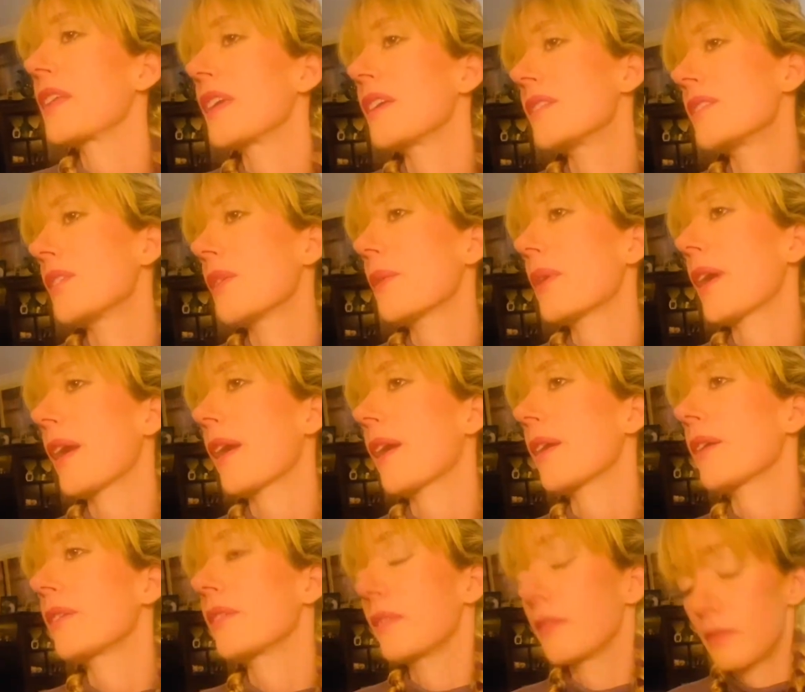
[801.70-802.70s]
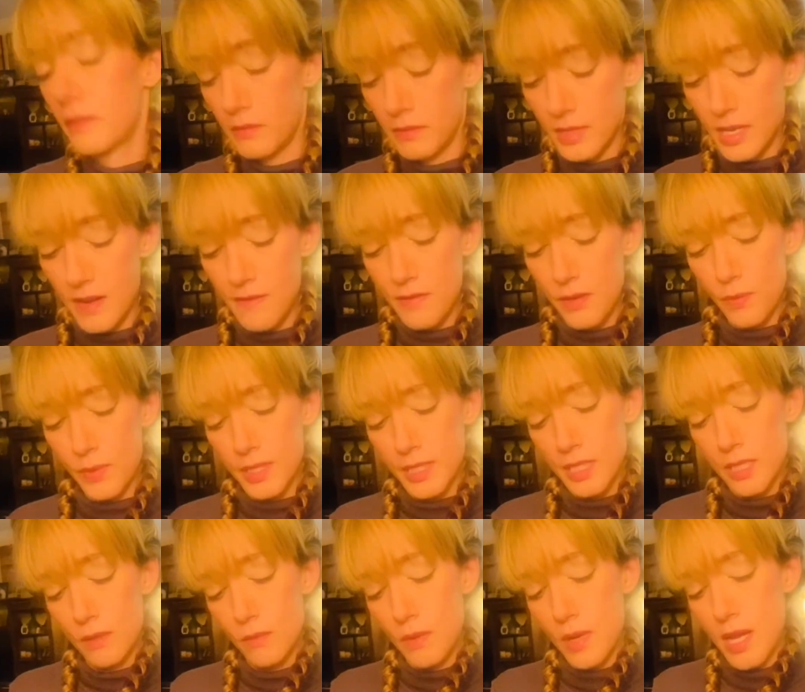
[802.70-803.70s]
it's okay. Every once
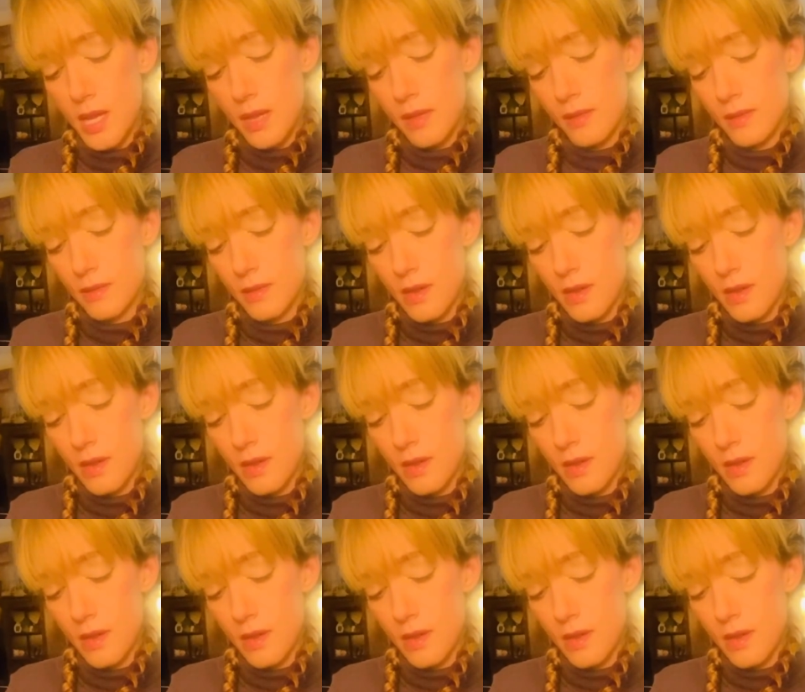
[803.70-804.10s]
in a while.